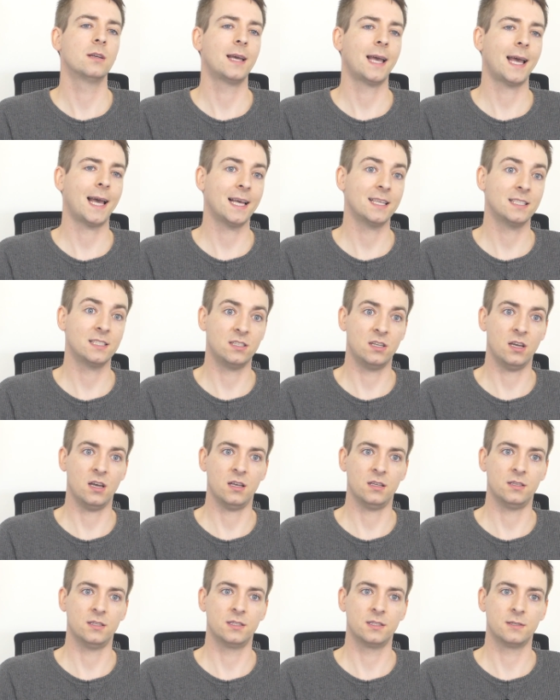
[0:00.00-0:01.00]
as
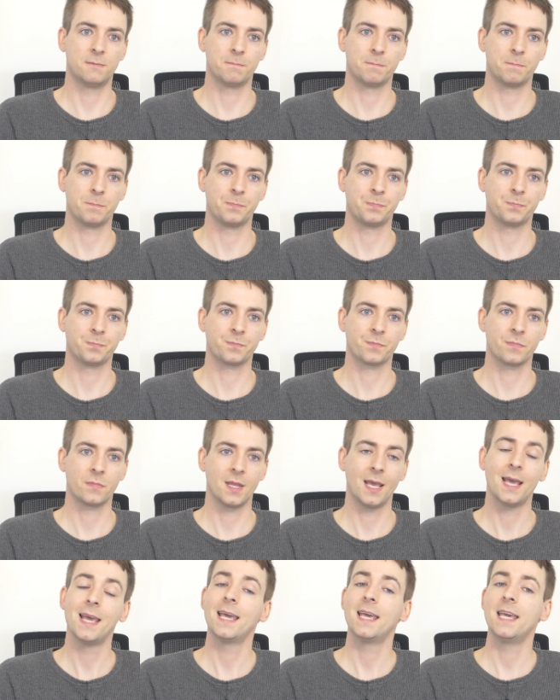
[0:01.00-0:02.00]
does.
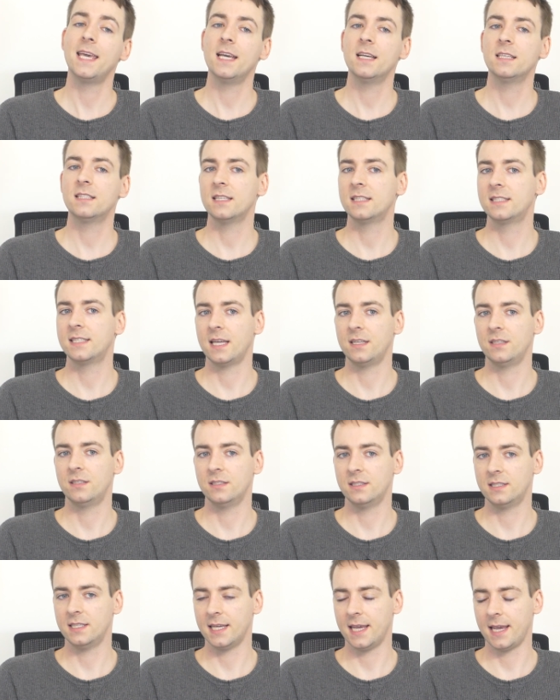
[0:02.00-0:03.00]
Here's the
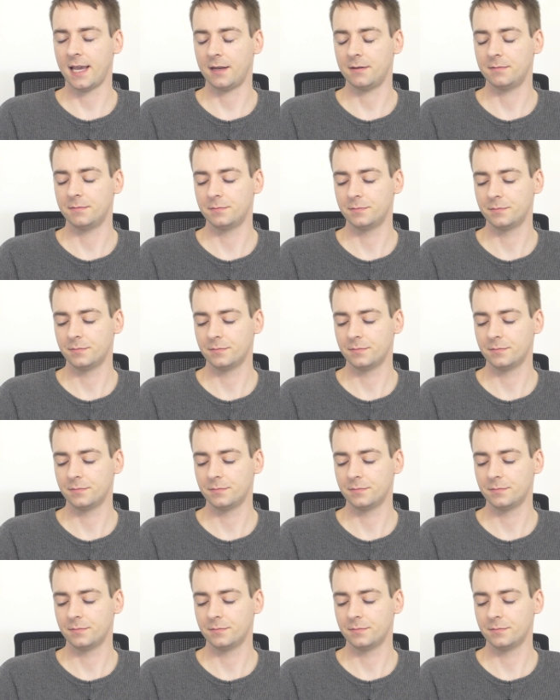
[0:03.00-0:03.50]
sentence again.